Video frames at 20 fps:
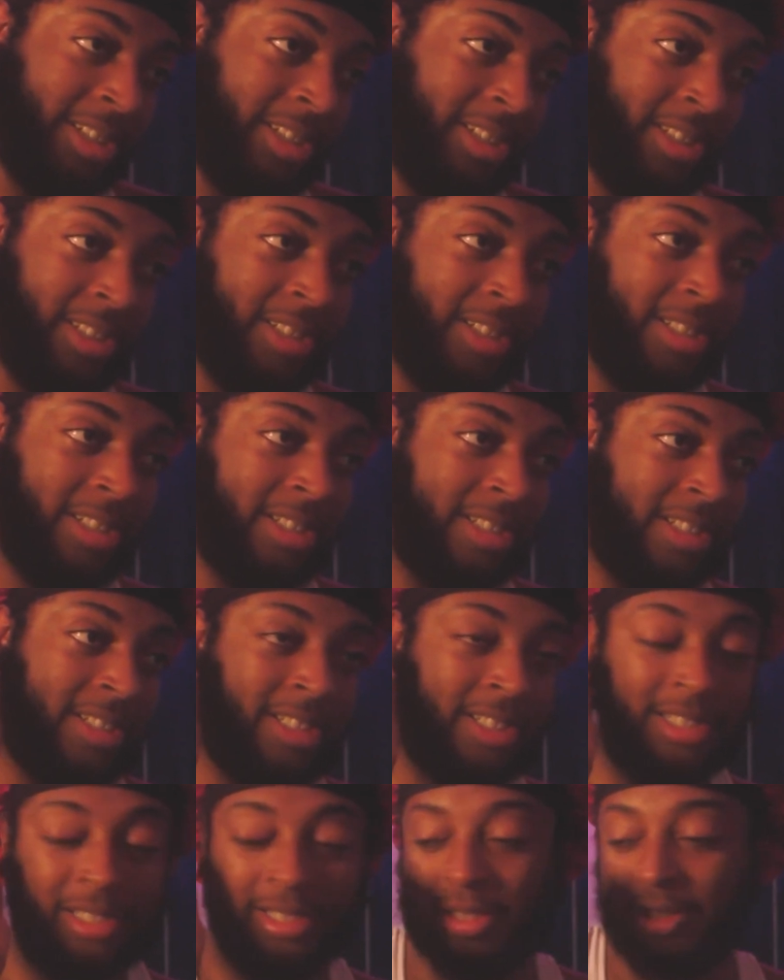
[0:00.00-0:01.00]

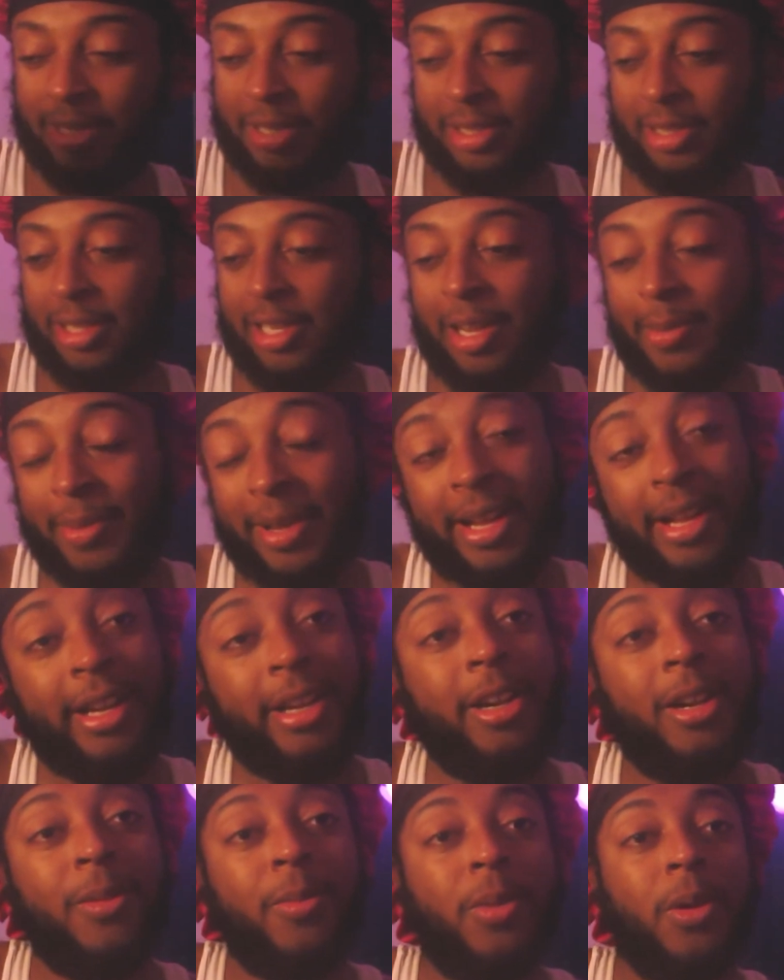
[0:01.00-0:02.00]
I'm out of
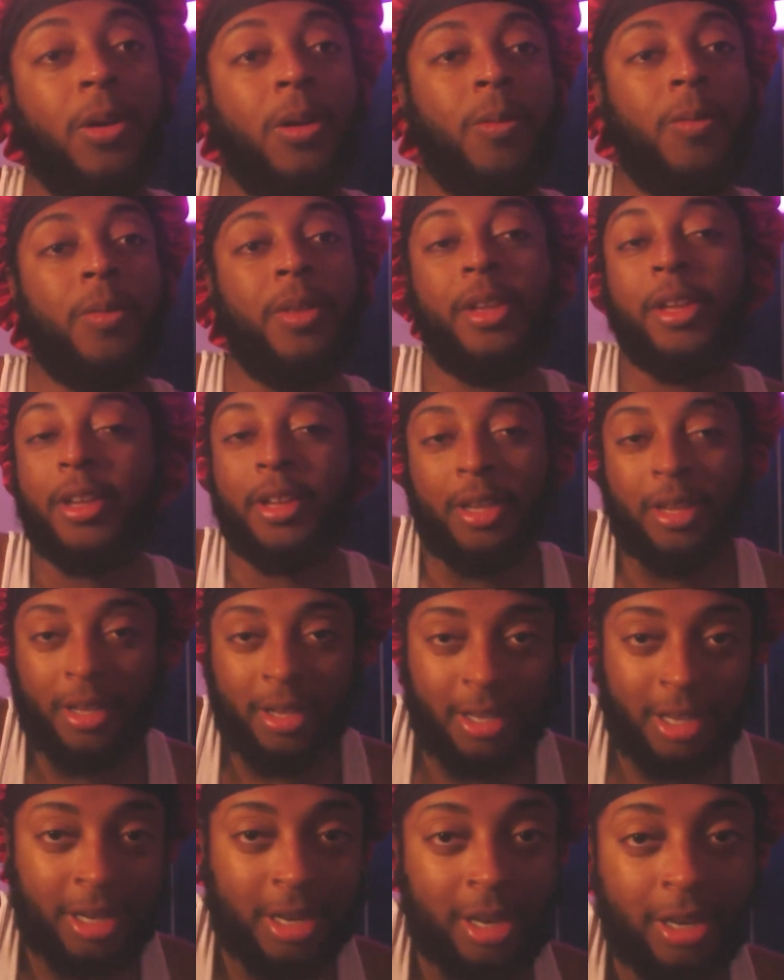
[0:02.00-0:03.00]
here, bro.
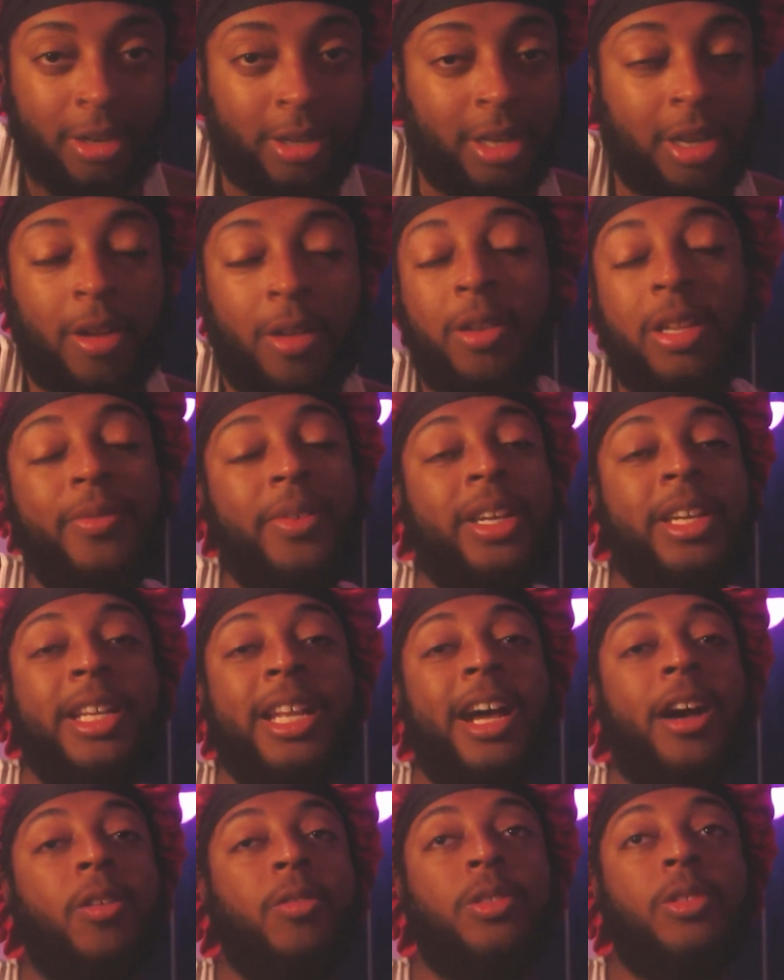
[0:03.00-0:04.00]
I don't even get
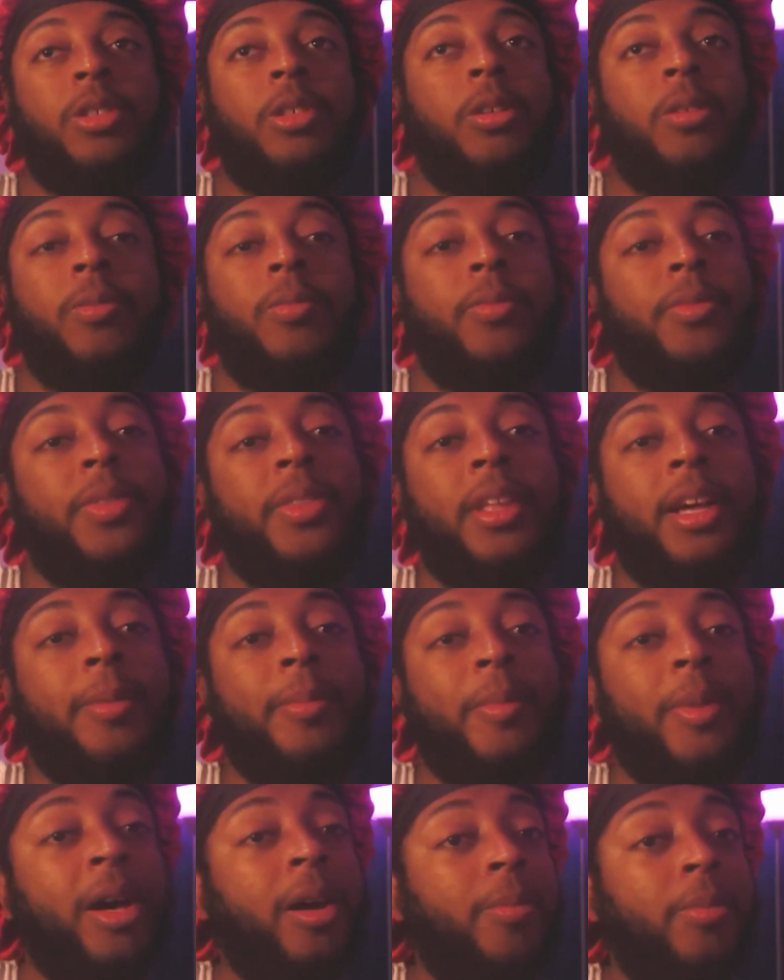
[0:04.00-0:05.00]
an outro.
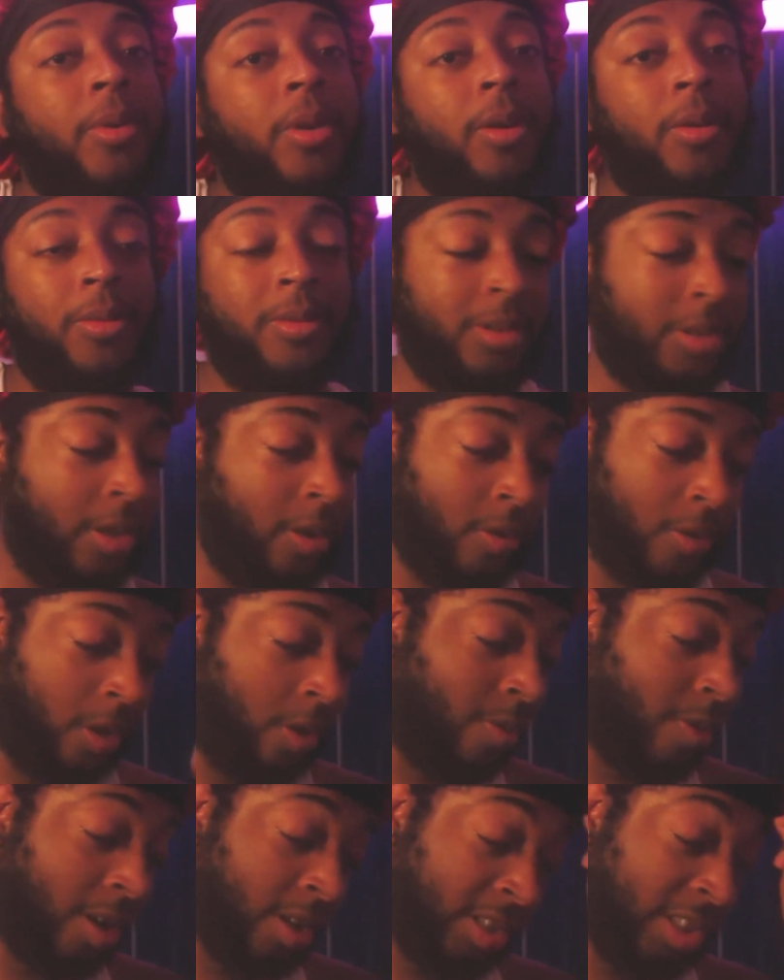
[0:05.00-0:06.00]
I'm out, bro. Don't go
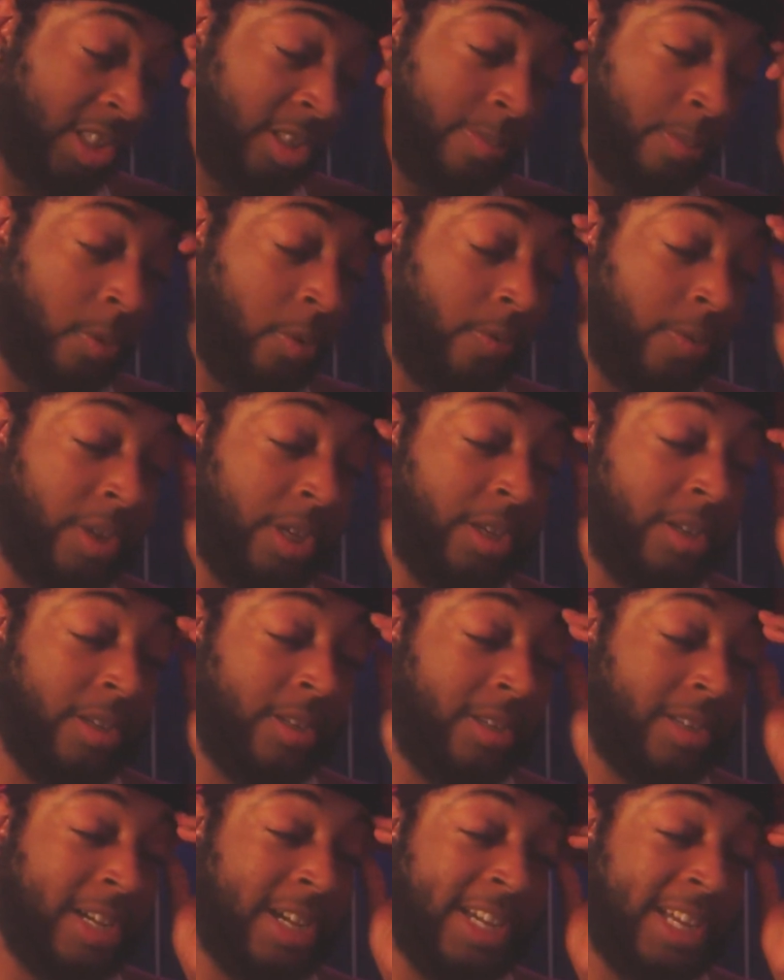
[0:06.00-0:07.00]
watch this movie.
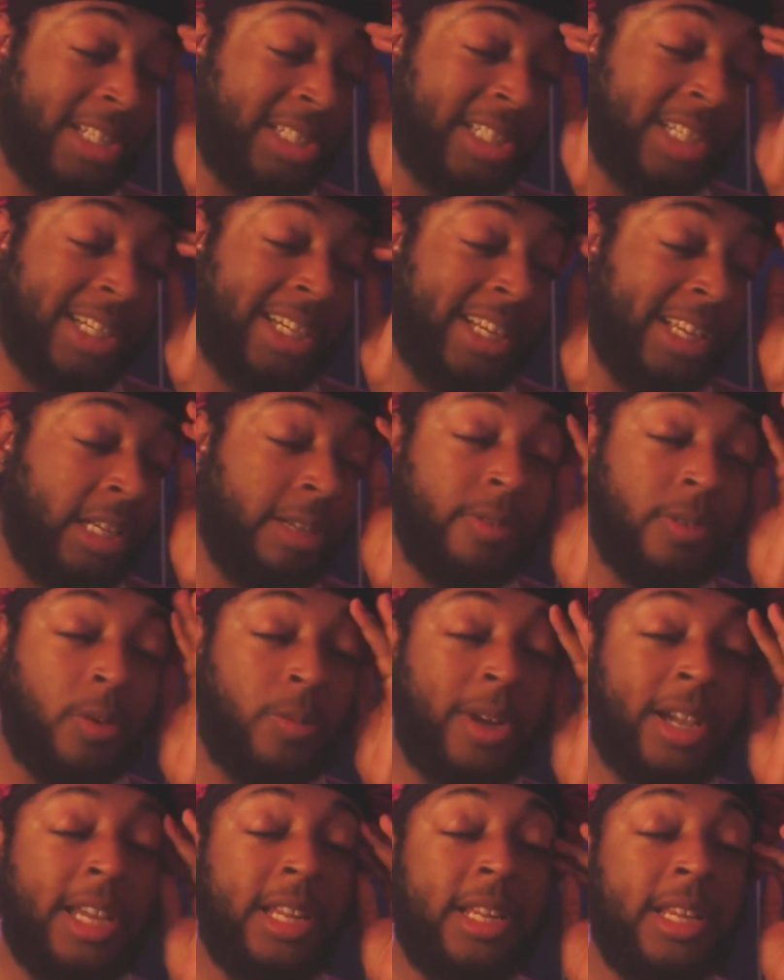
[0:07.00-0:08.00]
I guess I gotta give it a
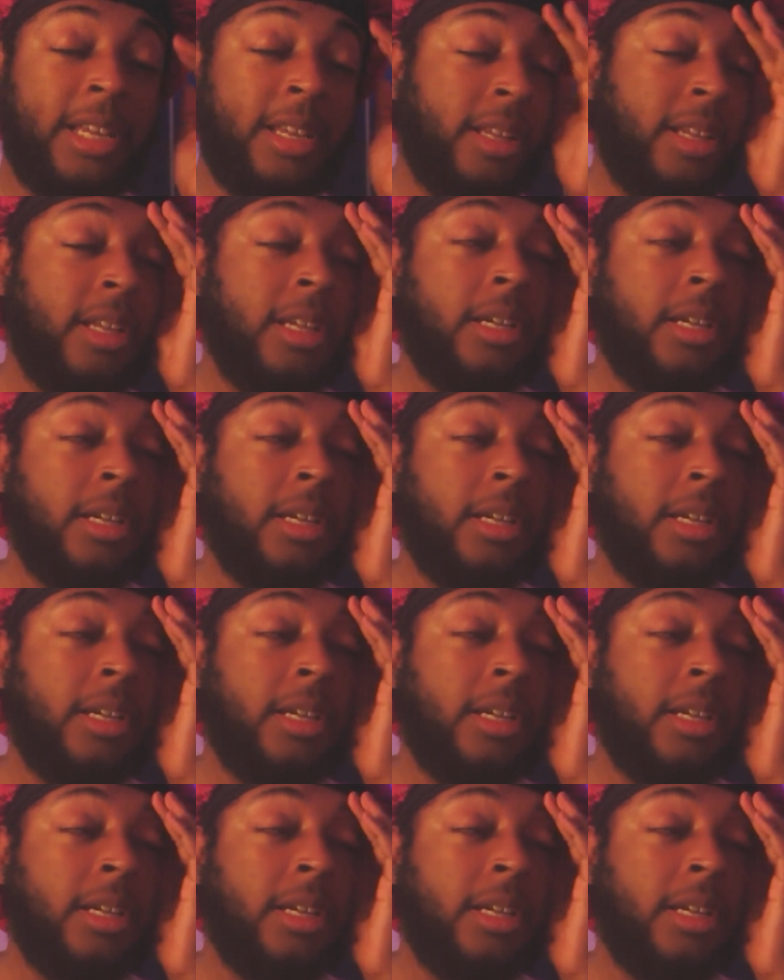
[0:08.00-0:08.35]
rating.